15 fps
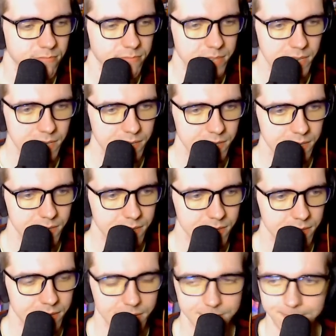and uh,
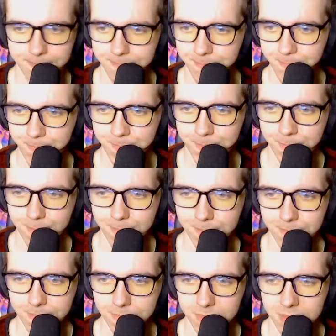yeah,
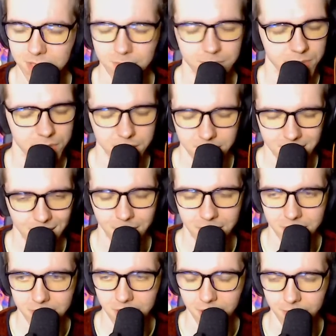some steamy
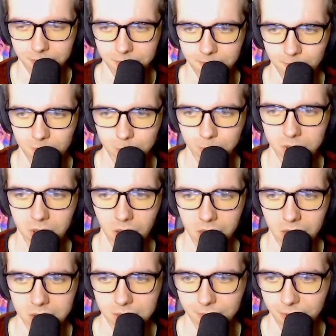stuff. It's been
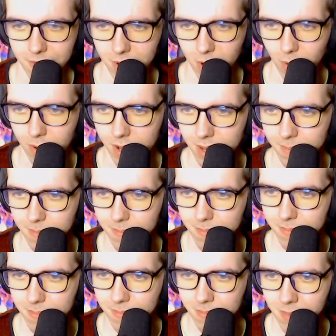lots of fun recording.
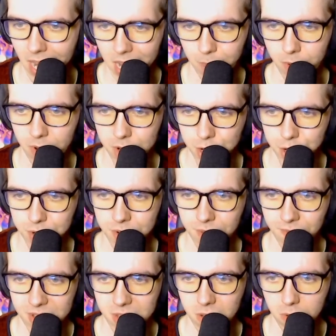Any merch,
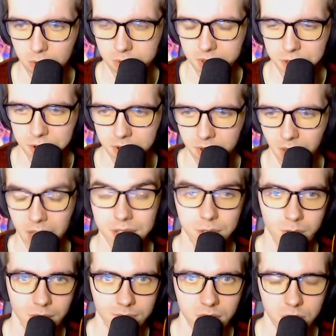physical or digital? I
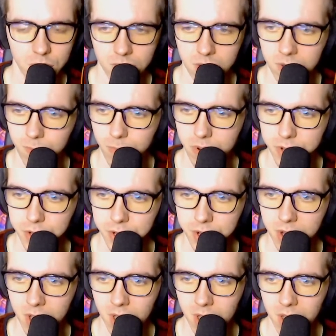do have digital merch
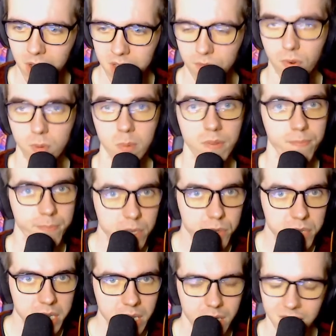in the form of
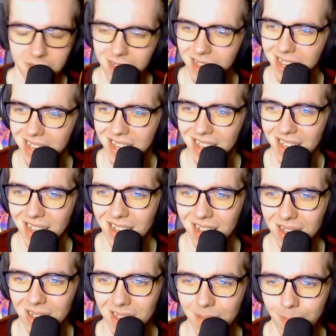music.
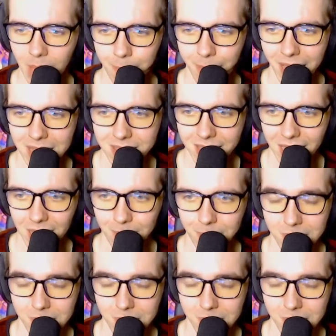Uh, my Bandcamp